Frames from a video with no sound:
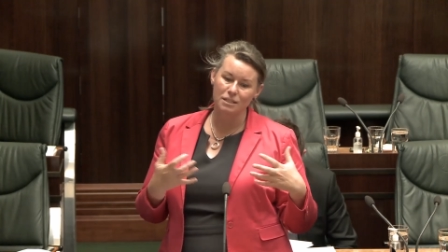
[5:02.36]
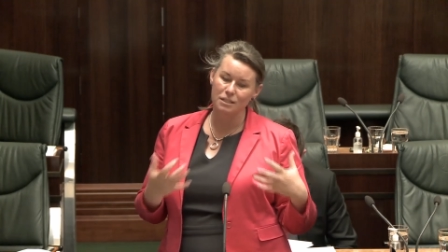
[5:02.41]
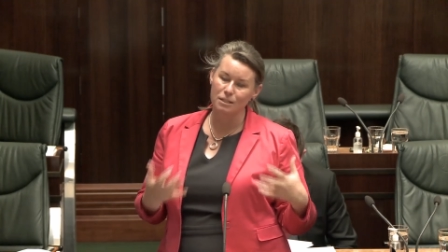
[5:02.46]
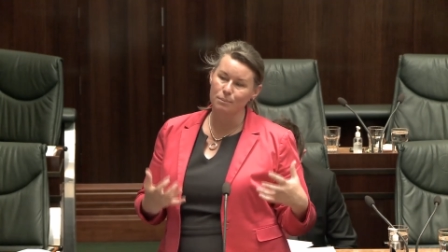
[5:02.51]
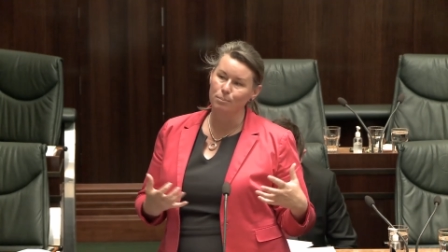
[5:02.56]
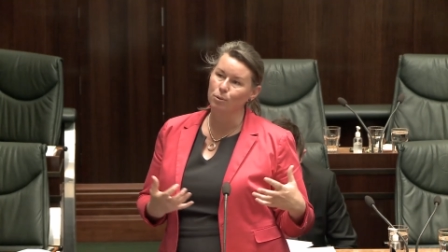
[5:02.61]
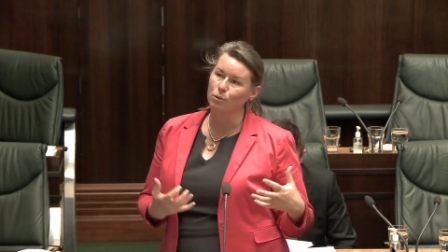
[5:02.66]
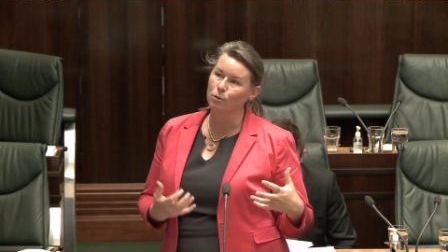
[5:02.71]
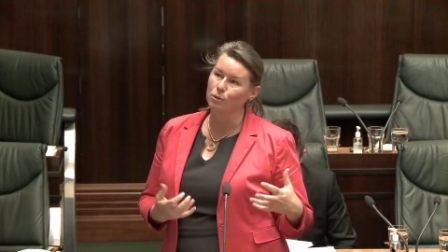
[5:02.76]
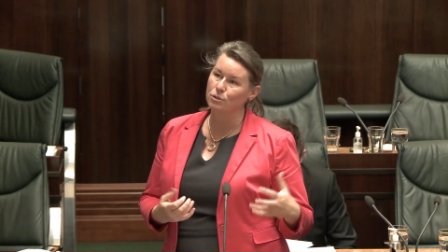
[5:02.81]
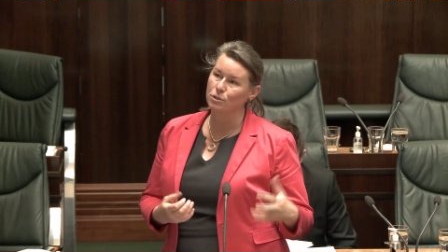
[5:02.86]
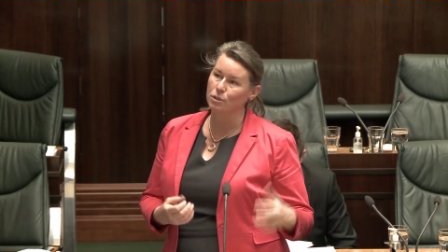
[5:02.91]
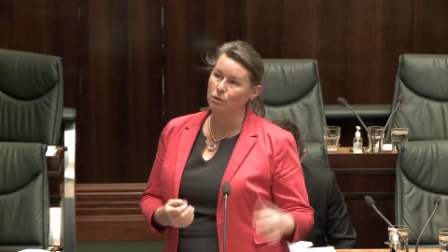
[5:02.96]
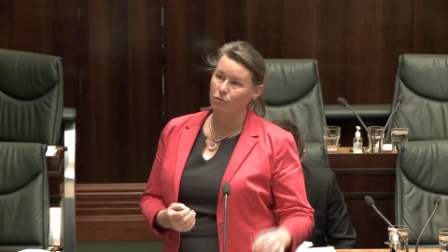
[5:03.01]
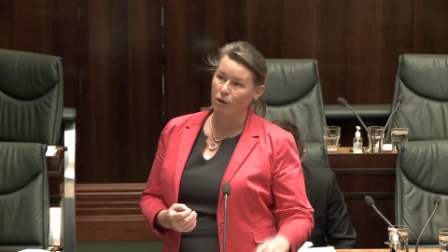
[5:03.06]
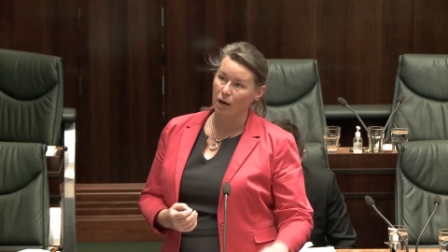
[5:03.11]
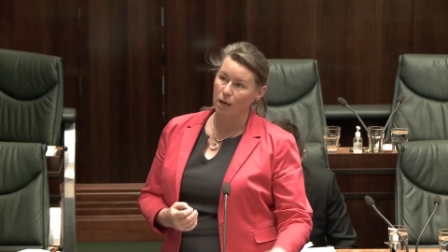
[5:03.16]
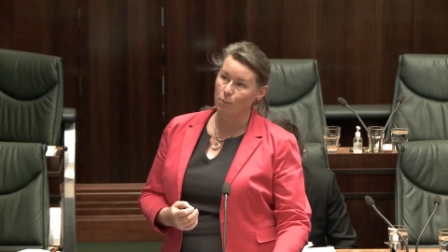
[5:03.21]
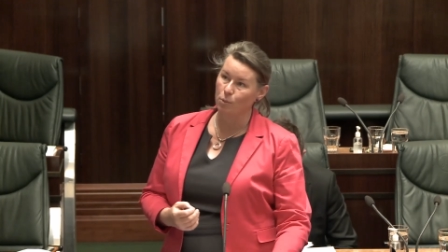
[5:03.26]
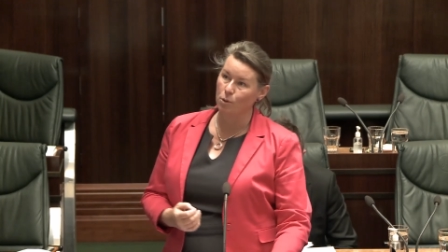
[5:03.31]
and supports the
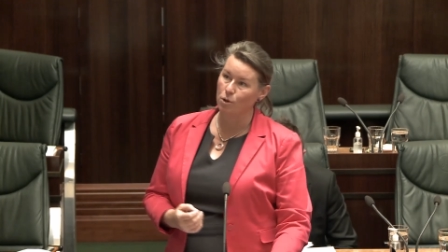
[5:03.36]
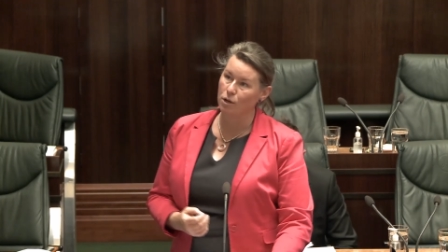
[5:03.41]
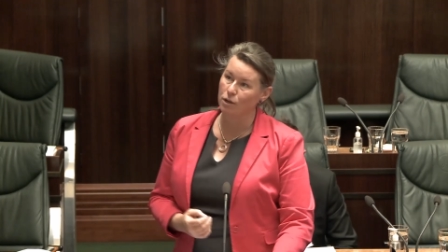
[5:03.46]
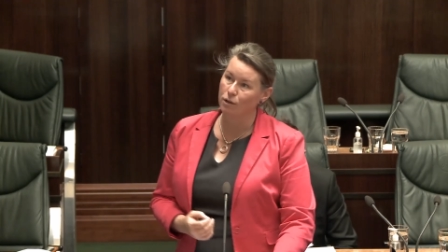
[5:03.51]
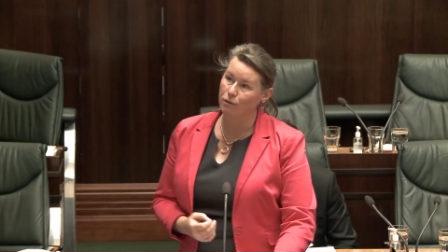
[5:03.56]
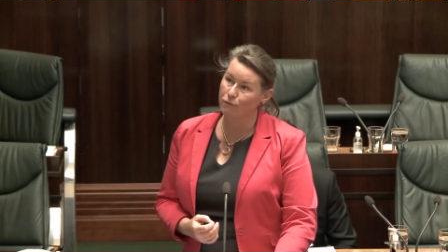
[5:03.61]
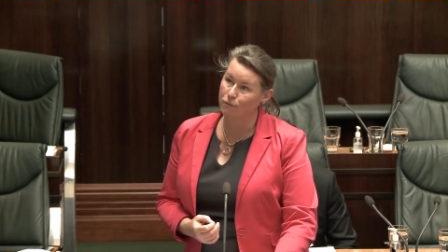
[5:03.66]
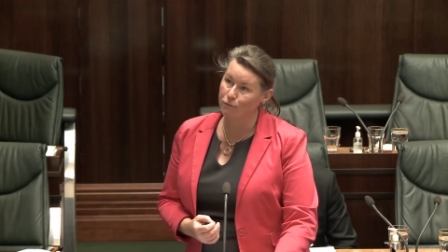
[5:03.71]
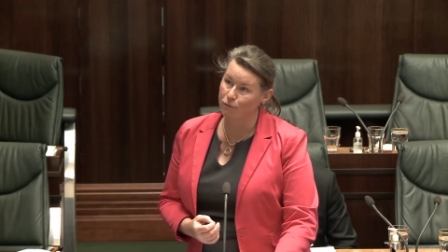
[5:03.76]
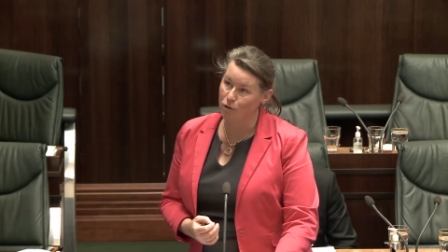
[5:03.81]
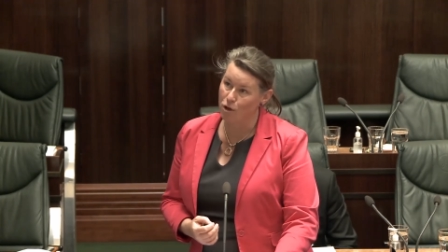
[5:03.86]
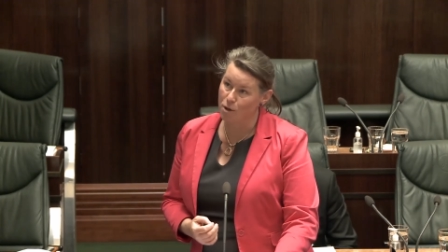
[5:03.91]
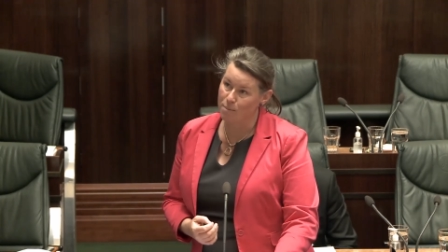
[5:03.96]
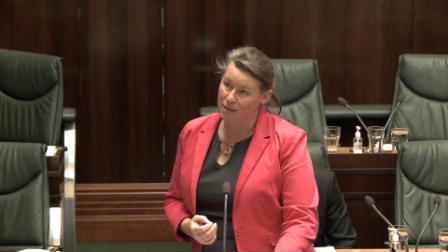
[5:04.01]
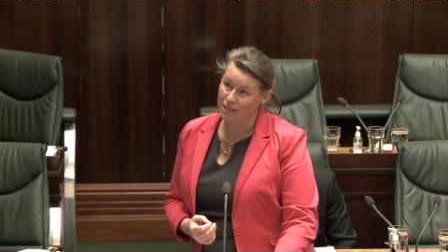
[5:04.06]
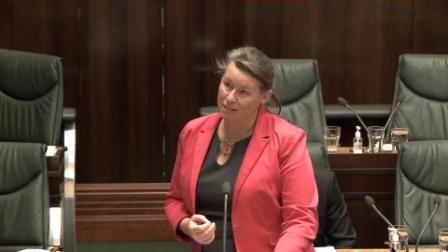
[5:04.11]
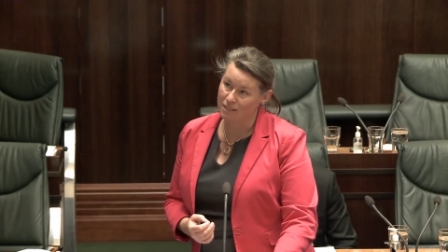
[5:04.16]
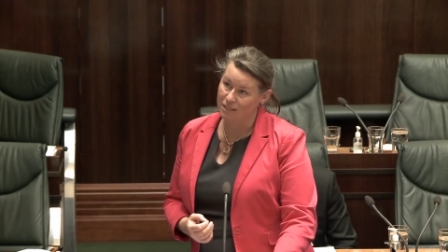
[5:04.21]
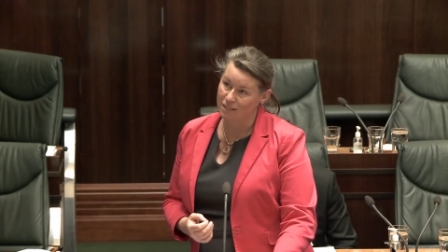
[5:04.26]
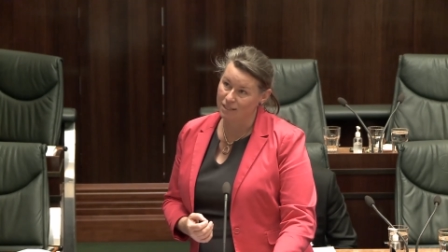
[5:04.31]
great work of
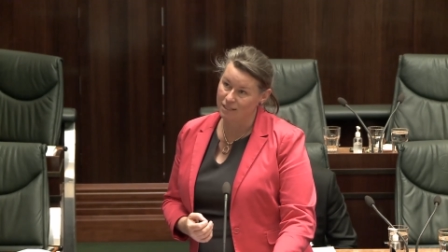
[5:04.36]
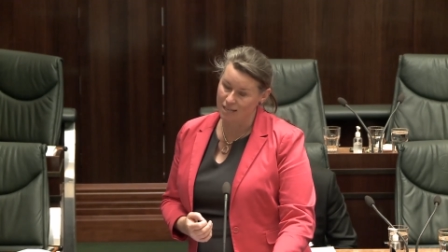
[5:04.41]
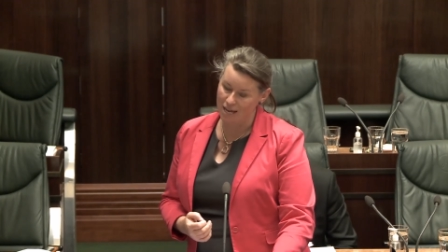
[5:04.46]
Ferment